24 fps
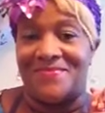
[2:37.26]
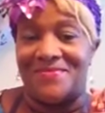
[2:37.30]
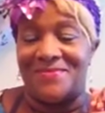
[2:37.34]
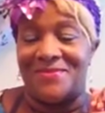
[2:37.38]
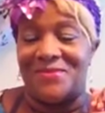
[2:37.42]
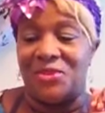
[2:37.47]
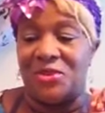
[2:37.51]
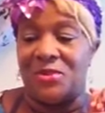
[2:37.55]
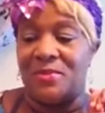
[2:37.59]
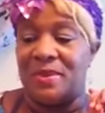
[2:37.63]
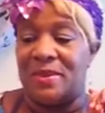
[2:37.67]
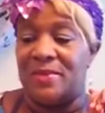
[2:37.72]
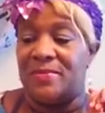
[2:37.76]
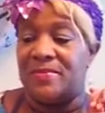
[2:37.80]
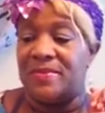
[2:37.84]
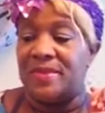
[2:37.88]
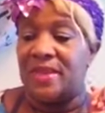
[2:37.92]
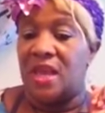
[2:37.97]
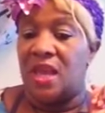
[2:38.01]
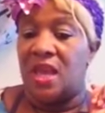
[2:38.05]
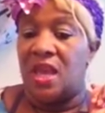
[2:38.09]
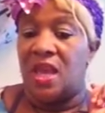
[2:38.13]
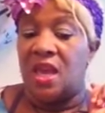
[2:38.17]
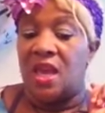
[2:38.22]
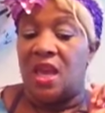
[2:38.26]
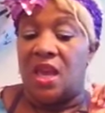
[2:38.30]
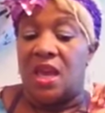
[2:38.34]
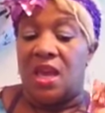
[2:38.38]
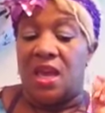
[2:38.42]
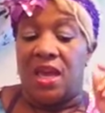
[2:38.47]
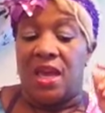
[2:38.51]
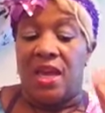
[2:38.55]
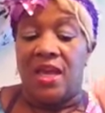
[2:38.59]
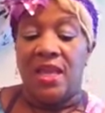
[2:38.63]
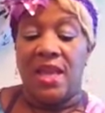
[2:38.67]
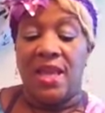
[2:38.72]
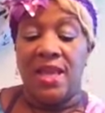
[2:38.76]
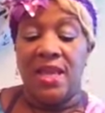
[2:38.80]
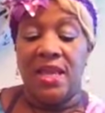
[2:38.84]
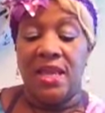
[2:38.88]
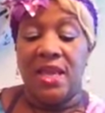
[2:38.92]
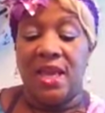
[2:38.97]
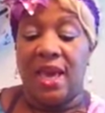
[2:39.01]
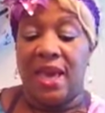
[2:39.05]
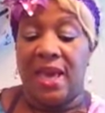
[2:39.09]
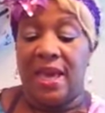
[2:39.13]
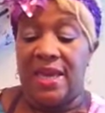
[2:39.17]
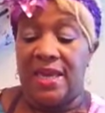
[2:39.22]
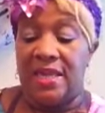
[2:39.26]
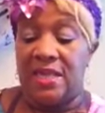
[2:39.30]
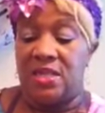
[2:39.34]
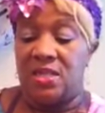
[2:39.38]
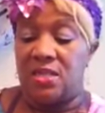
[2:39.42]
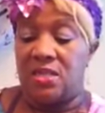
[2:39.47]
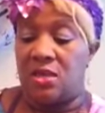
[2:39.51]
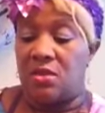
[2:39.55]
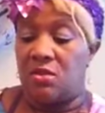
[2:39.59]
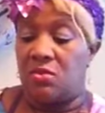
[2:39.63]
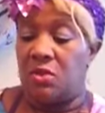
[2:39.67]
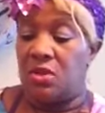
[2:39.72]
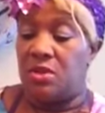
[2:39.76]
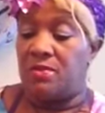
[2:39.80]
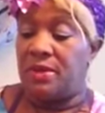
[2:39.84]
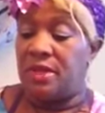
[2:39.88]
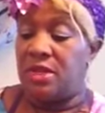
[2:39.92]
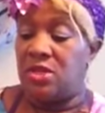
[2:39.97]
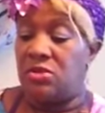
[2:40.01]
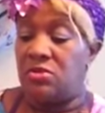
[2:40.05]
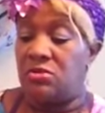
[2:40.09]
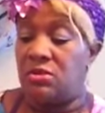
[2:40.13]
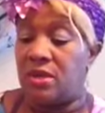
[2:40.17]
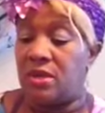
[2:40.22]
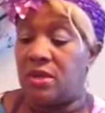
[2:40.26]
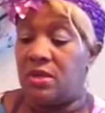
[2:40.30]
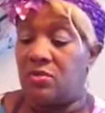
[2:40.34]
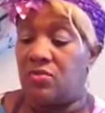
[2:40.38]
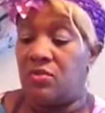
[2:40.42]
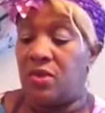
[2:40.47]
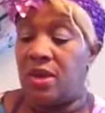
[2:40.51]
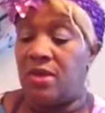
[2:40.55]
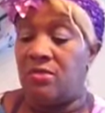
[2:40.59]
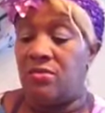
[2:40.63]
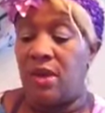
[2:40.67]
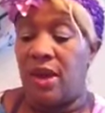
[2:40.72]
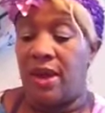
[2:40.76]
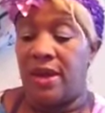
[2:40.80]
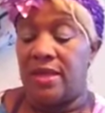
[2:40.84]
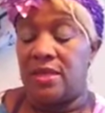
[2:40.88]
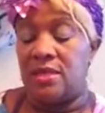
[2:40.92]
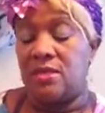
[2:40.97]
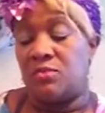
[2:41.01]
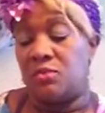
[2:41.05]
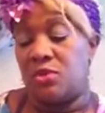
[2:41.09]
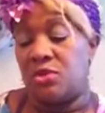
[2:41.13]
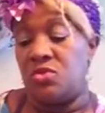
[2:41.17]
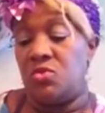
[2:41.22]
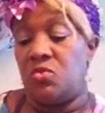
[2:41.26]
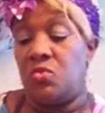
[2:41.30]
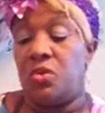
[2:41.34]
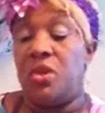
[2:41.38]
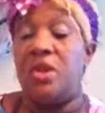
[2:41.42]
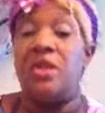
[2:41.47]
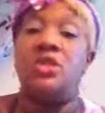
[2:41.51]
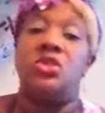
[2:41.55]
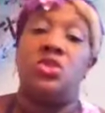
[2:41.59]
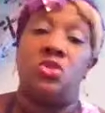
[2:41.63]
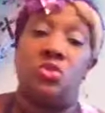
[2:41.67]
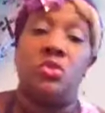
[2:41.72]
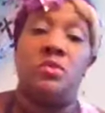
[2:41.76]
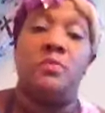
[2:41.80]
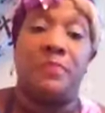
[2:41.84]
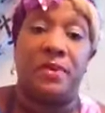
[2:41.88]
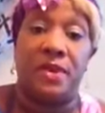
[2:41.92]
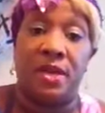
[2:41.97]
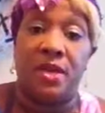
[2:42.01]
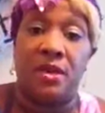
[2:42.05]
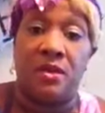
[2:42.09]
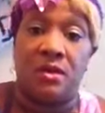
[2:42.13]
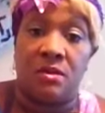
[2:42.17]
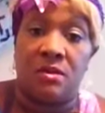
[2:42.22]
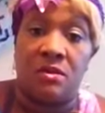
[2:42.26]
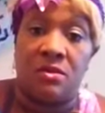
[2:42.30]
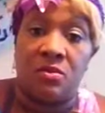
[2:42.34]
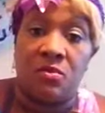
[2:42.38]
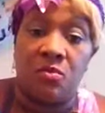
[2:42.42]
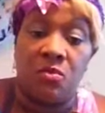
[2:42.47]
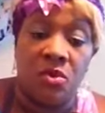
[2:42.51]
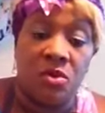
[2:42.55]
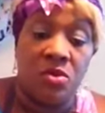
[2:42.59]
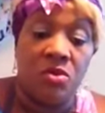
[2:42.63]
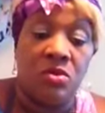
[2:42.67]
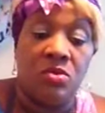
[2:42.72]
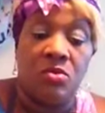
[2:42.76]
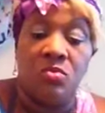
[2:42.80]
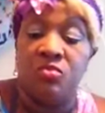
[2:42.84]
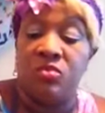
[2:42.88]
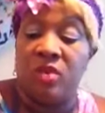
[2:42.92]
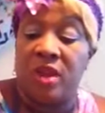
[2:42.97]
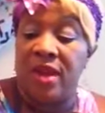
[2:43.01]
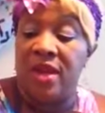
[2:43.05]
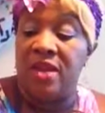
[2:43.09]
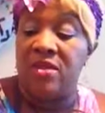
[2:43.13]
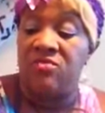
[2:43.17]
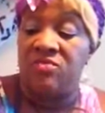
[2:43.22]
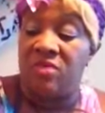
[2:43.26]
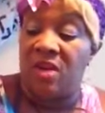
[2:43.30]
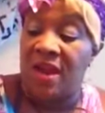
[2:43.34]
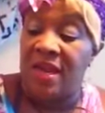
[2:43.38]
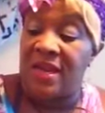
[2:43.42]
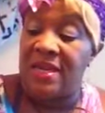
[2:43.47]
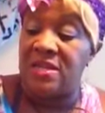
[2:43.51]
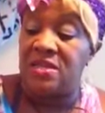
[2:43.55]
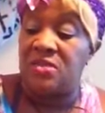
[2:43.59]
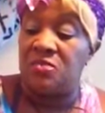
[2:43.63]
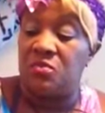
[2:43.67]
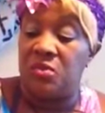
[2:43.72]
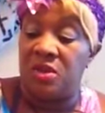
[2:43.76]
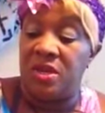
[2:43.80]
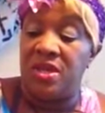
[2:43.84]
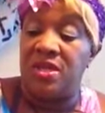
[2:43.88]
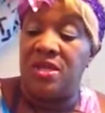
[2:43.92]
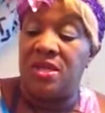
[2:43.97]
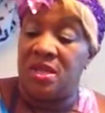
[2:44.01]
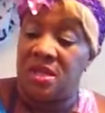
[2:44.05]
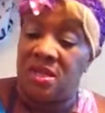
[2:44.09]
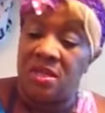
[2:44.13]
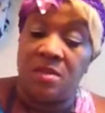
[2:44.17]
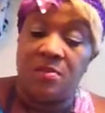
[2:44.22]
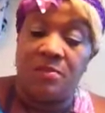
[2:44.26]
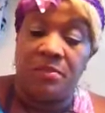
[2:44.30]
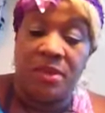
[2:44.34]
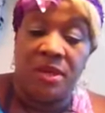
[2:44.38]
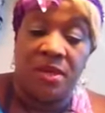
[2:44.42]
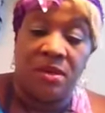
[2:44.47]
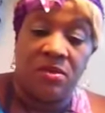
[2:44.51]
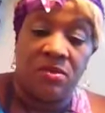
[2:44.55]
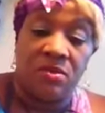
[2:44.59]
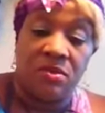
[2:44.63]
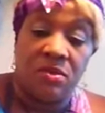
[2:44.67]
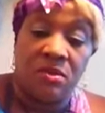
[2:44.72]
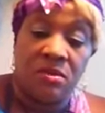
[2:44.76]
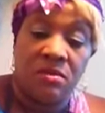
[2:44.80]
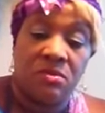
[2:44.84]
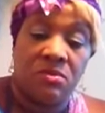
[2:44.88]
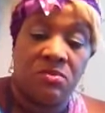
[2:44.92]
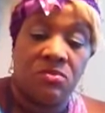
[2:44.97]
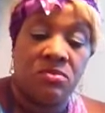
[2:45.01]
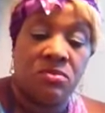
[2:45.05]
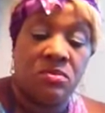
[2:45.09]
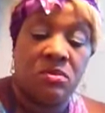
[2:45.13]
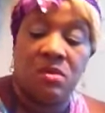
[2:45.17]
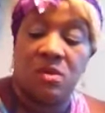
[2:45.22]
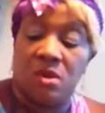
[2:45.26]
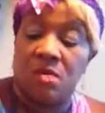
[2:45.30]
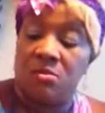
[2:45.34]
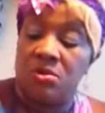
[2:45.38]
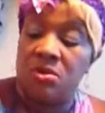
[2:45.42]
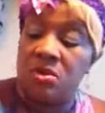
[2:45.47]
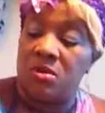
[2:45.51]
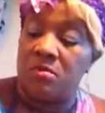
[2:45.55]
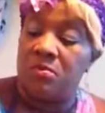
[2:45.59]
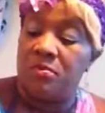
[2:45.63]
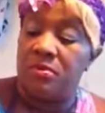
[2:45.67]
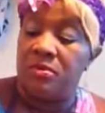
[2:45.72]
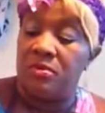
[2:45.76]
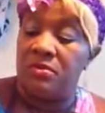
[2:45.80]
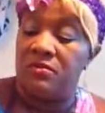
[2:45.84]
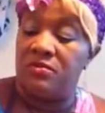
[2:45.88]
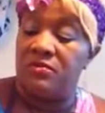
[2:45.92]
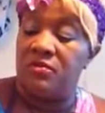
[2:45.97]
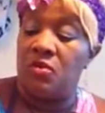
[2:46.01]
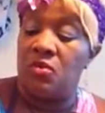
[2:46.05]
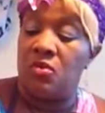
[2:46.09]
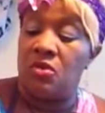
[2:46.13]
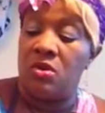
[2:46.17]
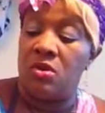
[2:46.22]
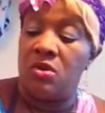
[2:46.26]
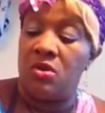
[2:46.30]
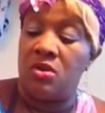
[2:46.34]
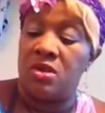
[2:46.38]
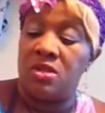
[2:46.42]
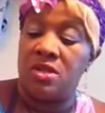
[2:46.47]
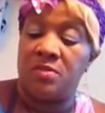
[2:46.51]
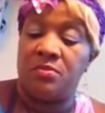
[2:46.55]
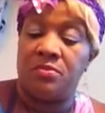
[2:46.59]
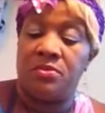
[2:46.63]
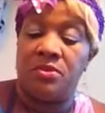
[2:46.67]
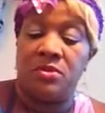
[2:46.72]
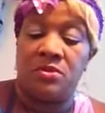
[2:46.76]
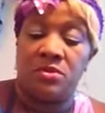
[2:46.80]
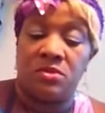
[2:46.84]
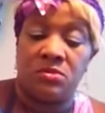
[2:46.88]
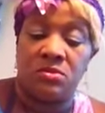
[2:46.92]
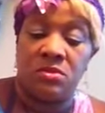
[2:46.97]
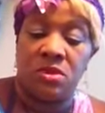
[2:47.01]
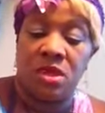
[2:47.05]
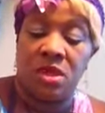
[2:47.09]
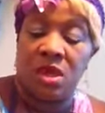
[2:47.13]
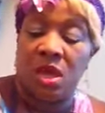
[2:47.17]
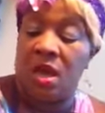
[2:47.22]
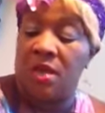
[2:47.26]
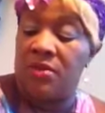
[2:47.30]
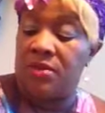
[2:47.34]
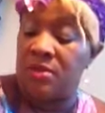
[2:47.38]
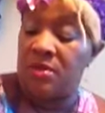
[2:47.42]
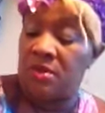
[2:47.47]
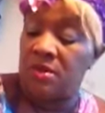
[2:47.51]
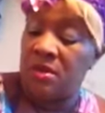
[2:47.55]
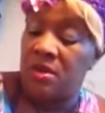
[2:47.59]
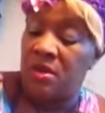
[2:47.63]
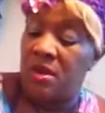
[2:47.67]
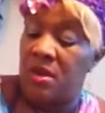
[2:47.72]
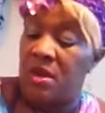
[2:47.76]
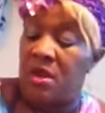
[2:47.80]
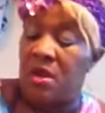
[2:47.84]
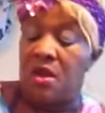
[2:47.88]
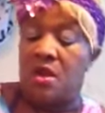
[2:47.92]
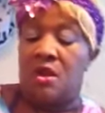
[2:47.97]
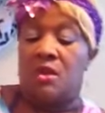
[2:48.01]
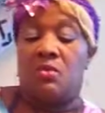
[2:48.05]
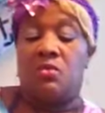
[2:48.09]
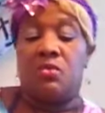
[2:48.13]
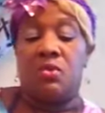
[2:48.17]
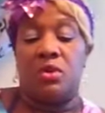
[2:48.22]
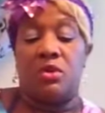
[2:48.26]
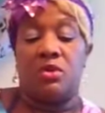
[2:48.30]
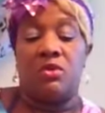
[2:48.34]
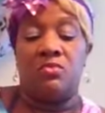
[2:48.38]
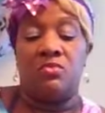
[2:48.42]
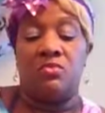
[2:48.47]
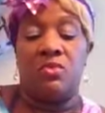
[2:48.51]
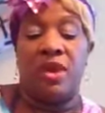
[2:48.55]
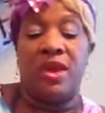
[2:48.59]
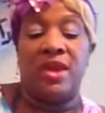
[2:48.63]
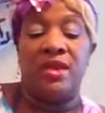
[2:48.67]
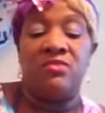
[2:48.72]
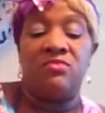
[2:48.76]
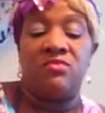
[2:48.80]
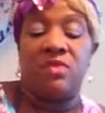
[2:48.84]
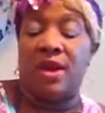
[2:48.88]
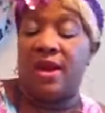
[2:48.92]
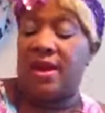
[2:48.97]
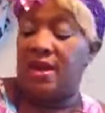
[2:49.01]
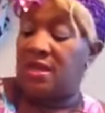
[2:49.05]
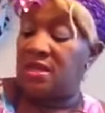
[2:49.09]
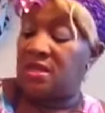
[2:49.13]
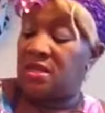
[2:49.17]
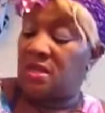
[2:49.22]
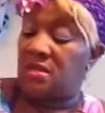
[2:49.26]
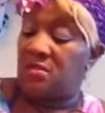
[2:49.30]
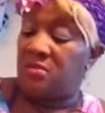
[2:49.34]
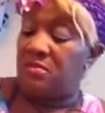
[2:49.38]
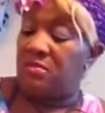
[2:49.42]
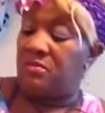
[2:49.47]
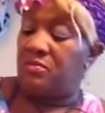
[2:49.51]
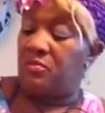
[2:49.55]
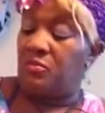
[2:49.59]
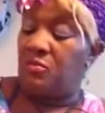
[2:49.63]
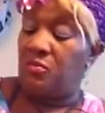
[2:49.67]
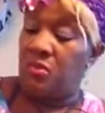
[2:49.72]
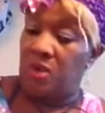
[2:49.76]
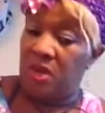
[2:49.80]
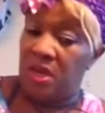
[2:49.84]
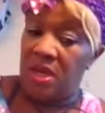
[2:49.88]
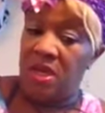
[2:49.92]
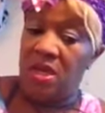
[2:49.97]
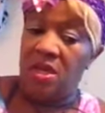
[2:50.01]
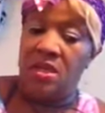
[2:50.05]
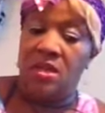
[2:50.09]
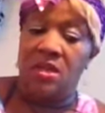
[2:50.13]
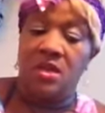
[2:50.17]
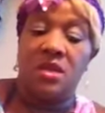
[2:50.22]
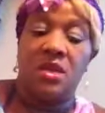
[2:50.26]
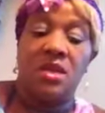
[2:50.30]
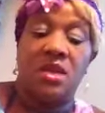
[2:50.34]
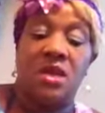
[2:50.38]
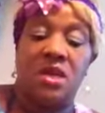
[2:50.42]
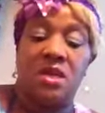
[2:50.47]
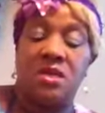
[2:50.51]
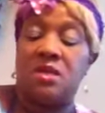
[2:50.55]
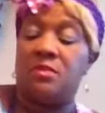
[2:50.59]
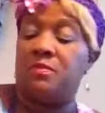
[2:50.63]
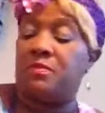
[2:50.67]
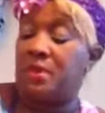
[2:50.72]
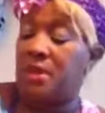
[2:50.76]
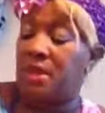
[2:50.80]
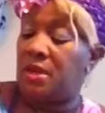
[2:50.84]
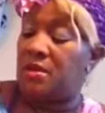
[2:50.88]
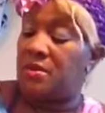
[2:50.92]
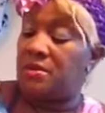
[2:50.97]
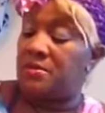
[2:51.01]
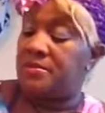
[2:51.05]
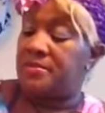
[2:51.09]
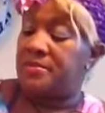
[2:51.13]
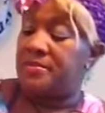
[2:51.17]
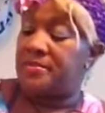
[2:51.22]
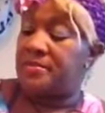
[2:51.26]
Join me. In any case, what am I doing? Ray Rice, will you win your appeal? Will Ray Rice win his appeal? I'm going to pull four because I pulled two together. Will Ray Rice win his appeal?